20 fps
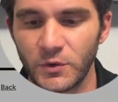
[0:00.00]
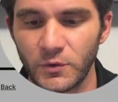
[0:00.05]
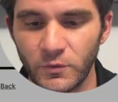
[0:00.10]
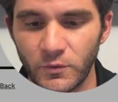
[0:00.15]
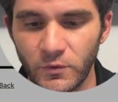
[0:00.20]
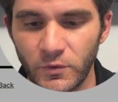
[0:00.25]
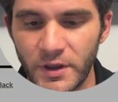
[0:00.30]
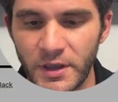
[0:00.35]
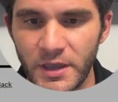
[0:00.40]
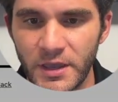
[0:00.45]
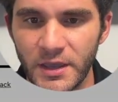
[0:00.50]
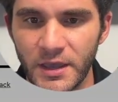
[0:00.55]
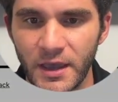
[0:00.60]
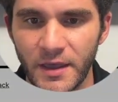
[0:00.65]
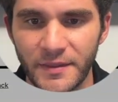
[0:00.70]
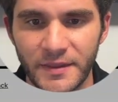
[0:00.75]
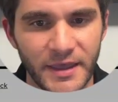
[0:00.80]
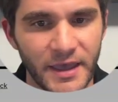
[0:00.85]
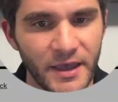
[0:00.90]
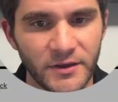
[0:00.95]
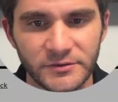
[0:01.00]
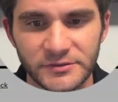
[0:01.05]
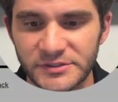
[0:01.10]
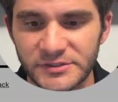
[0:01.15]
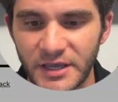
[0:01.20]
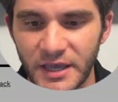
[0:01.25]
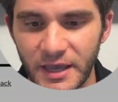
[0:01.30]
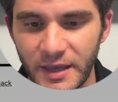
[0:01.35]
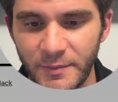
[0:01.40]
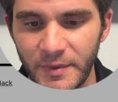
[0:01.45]
Ring on the
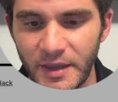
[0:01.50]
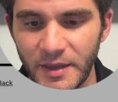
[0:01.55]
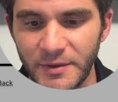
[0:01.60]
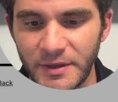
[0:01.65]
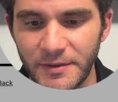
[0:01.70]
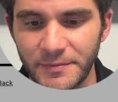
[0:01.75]
outside, baby.